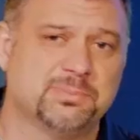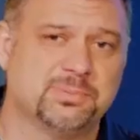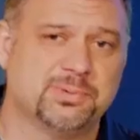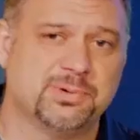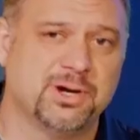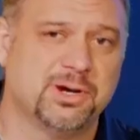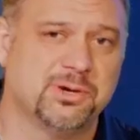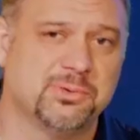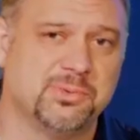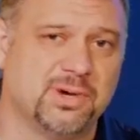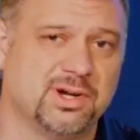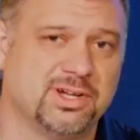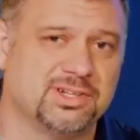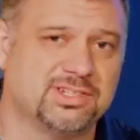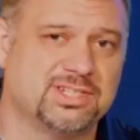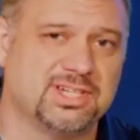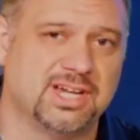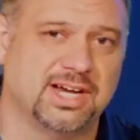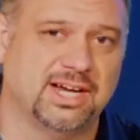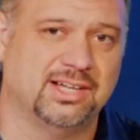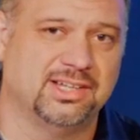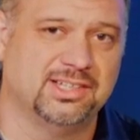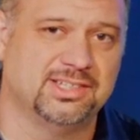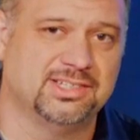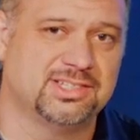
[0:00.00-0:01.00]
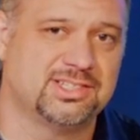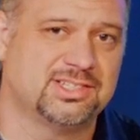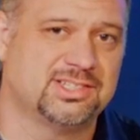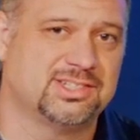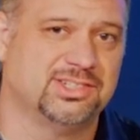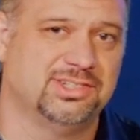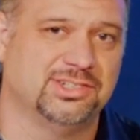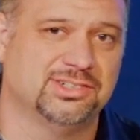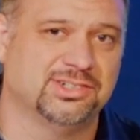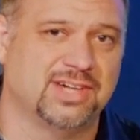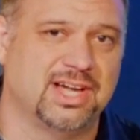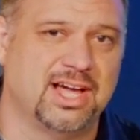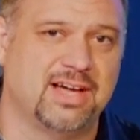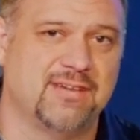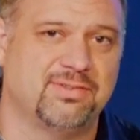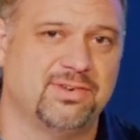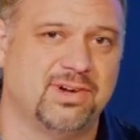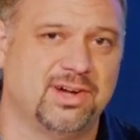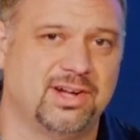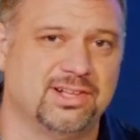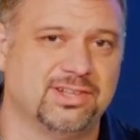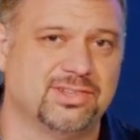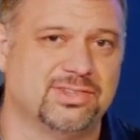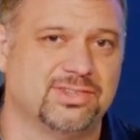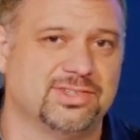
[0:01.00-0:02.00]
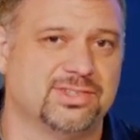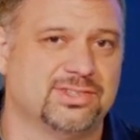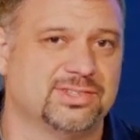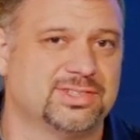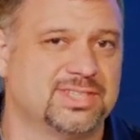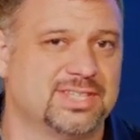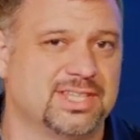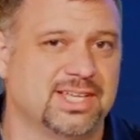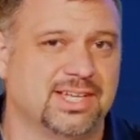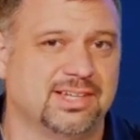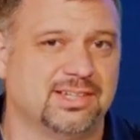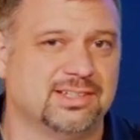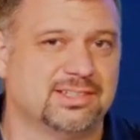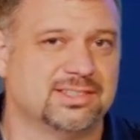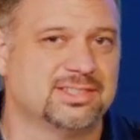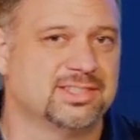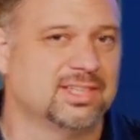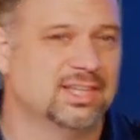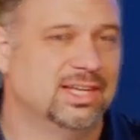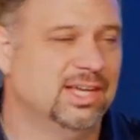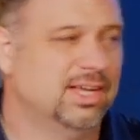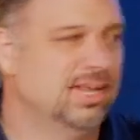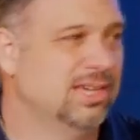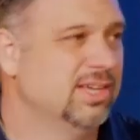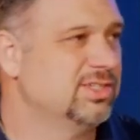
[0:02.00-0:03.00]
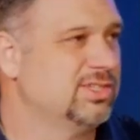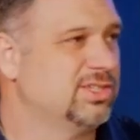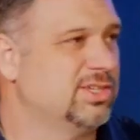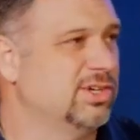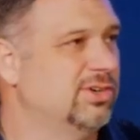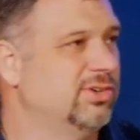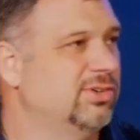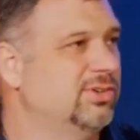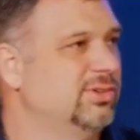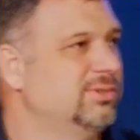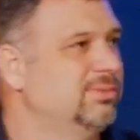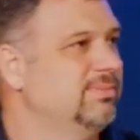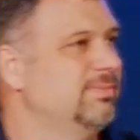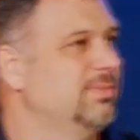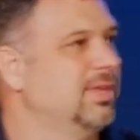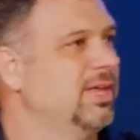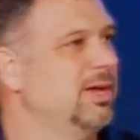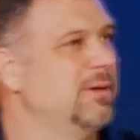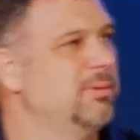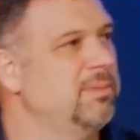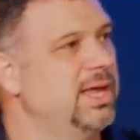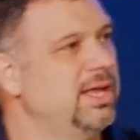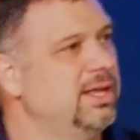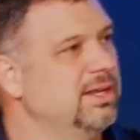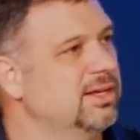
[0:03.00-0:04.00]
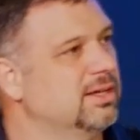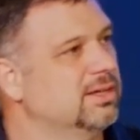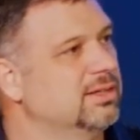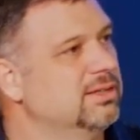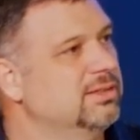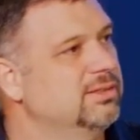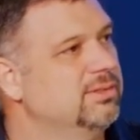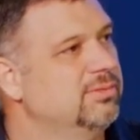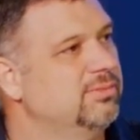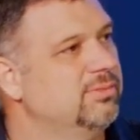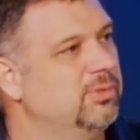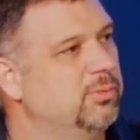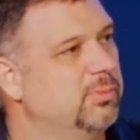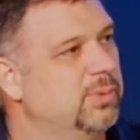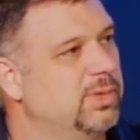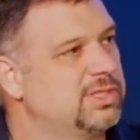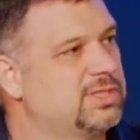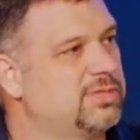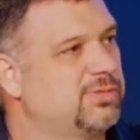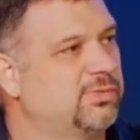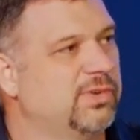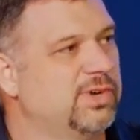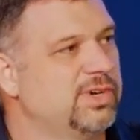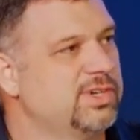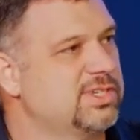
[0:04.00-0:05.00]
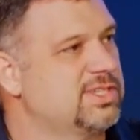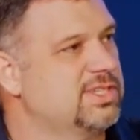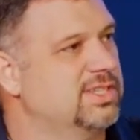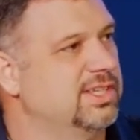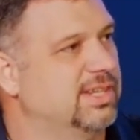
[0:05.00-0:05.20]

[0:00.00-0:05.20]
prayer wall challenge. You'll have all of those things. So, Amanda, what's first